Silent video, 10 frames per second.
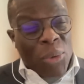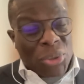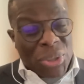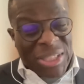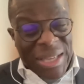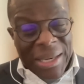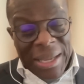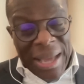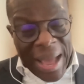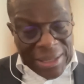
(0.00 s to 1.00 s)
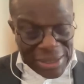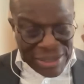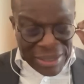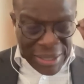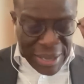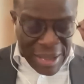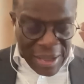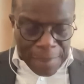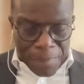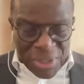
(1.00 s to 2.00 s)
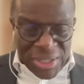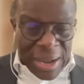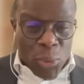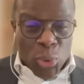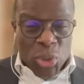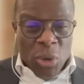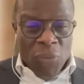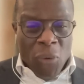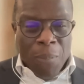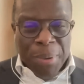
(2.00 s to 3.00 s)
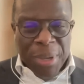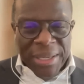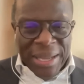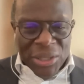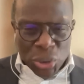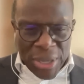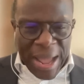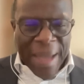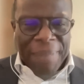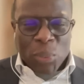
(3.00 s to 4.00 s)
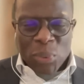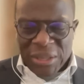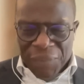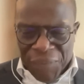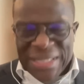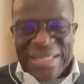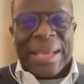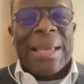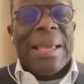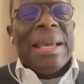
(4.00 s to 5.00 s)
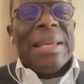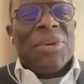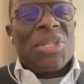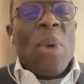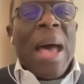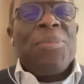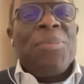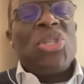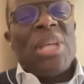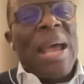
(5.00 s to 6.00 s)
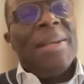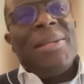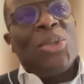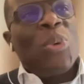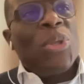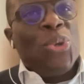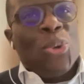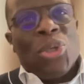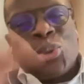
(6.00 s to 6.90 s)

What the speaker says: recently as the President and Co-CEO of OPay Nigeria, which is a fintech. The reason why I'm sharing this with you is